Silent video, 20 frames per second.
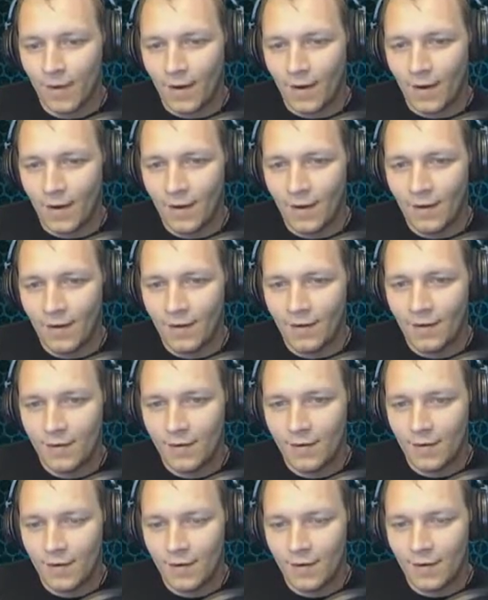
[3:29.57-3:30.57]
Yeah,
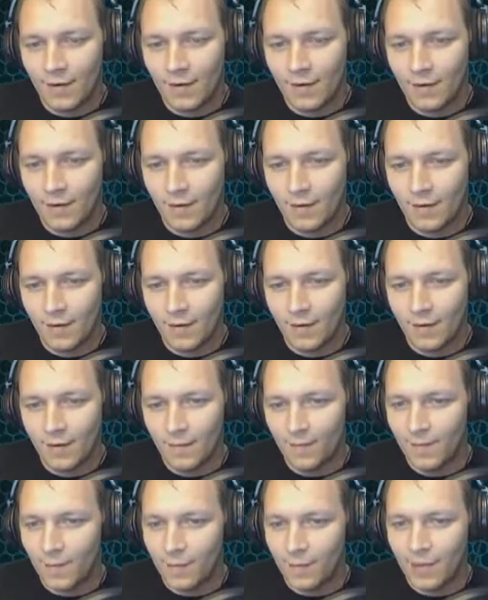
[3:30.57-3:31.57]
the
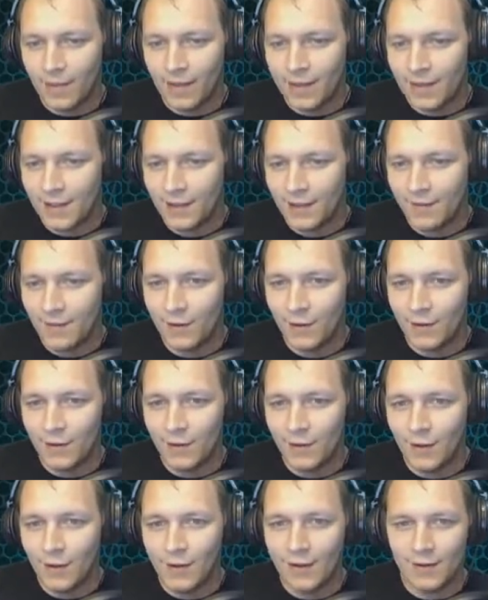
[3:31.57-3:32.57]
PC
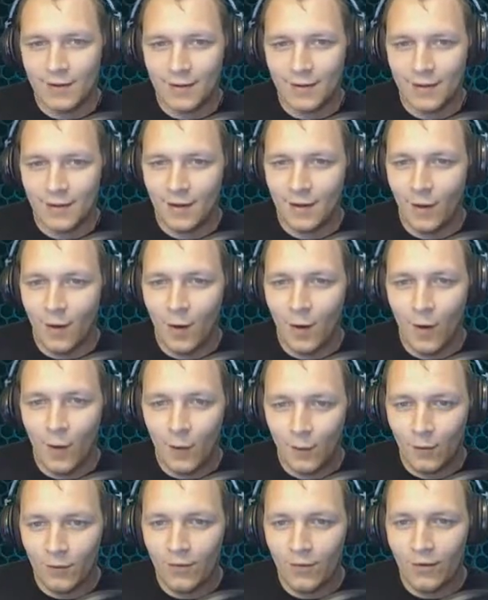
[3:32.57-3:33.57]
version is a
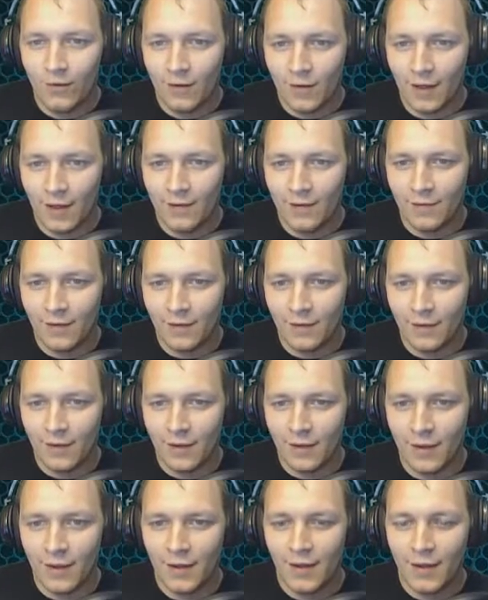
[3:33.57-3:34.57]
whole nother level
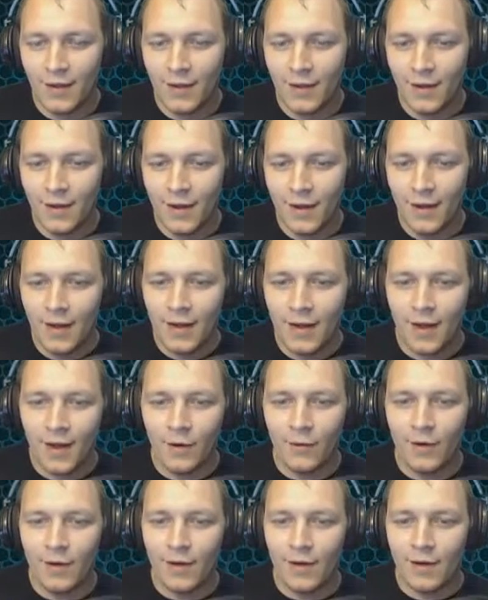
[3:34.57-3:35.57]
for it. I
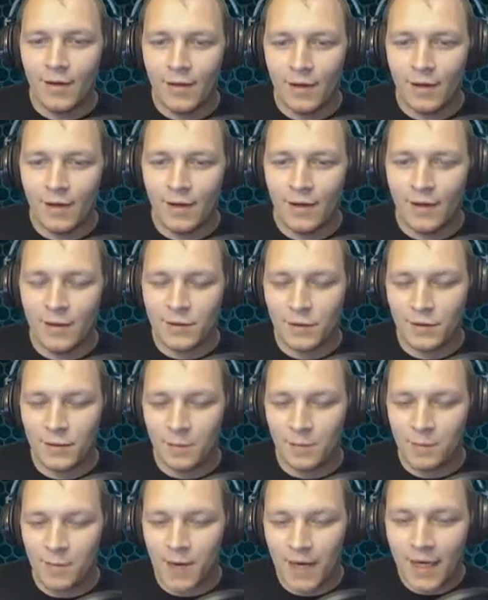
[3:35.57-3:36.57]
really think they
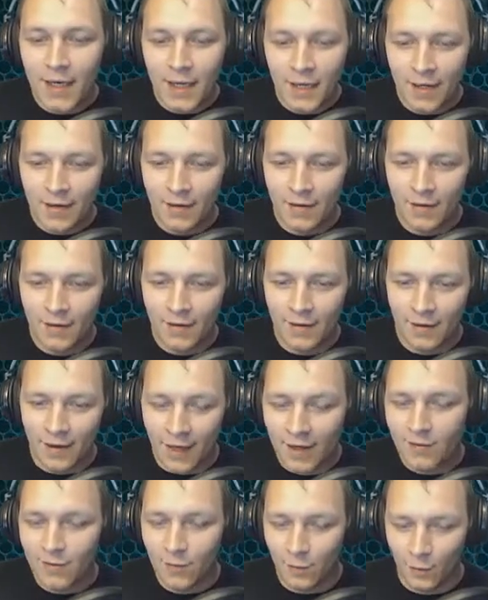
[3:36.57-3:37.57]
should make it the
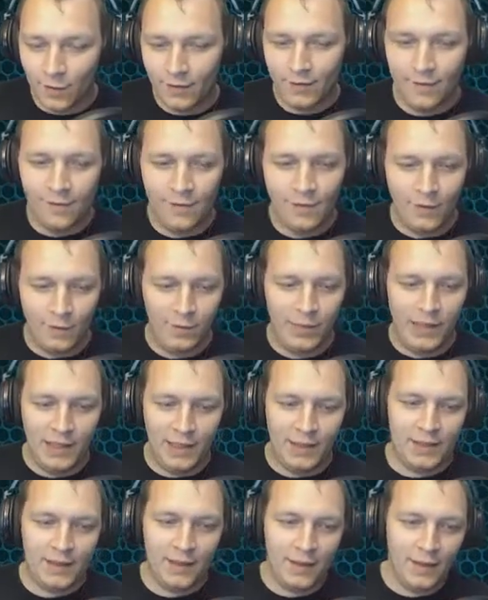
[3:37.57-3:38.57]
next one for the
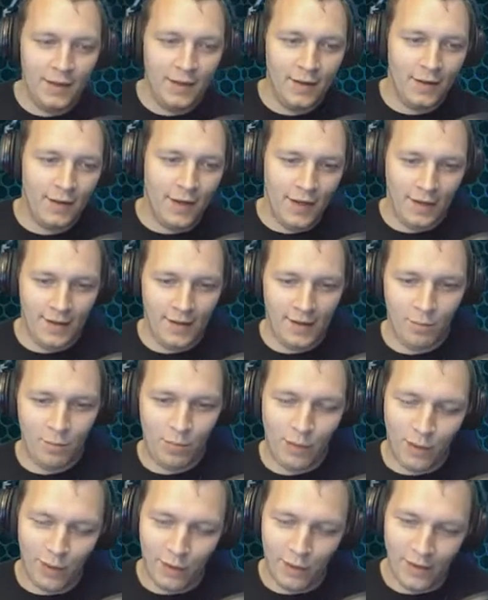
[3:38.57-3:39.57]
PC and then
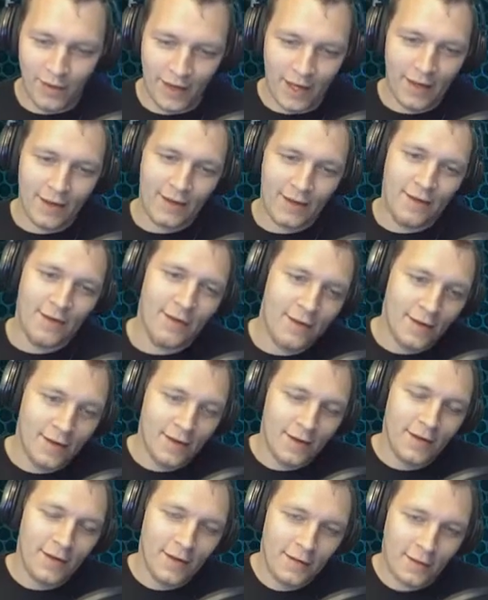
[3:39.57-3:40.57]
port that
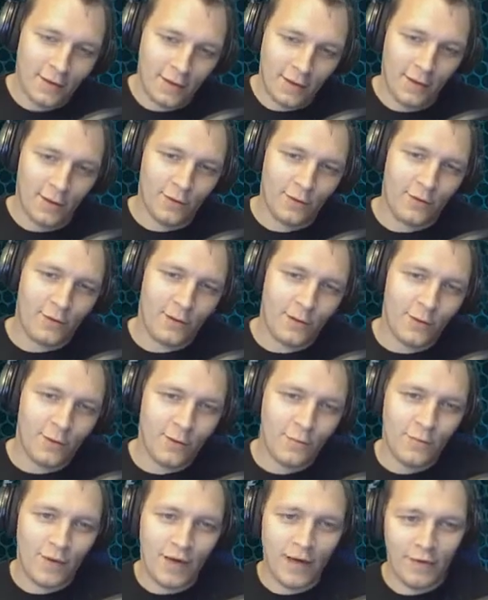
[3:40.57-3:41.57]
to the
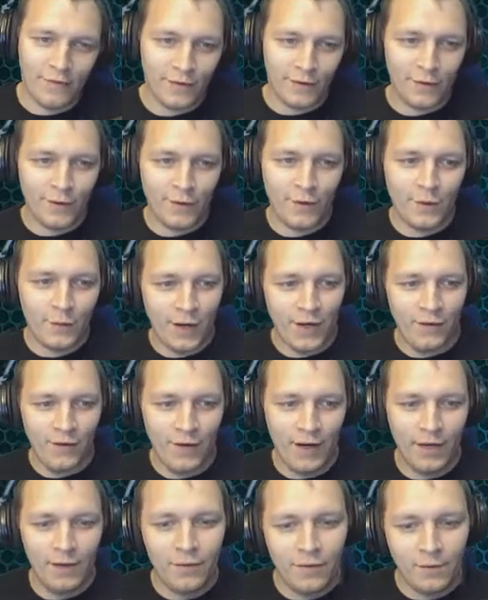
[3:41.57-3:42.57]
console rather than the other way
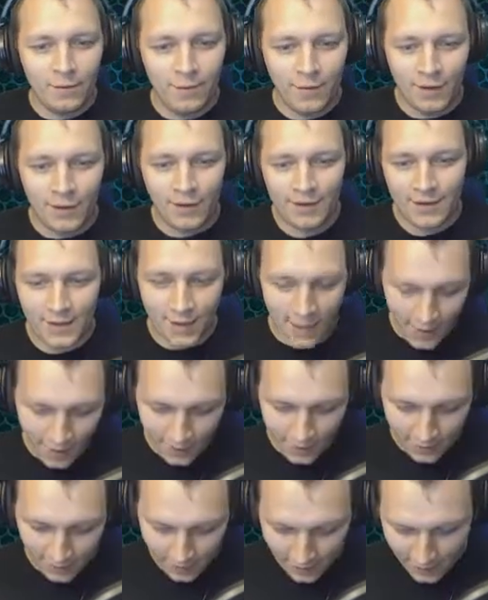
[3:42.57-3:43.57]
around, because
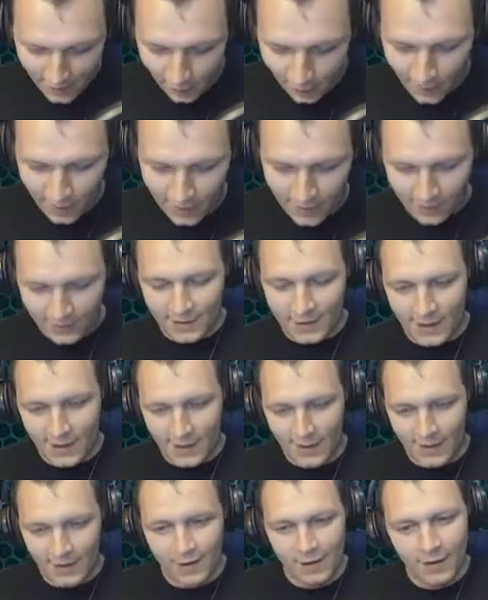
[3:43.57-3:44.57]
then they'll be able to
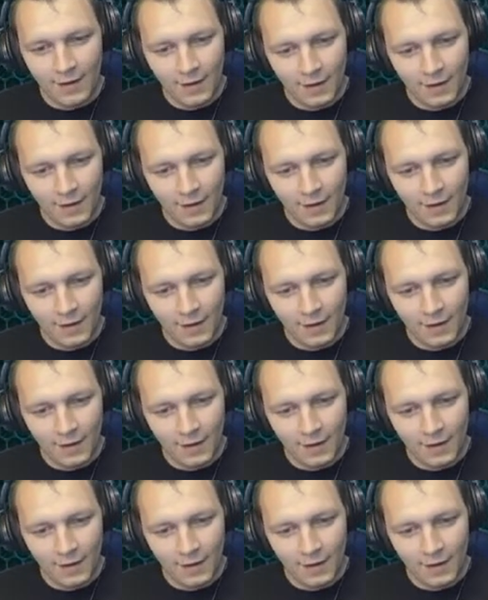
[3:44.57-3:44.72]
get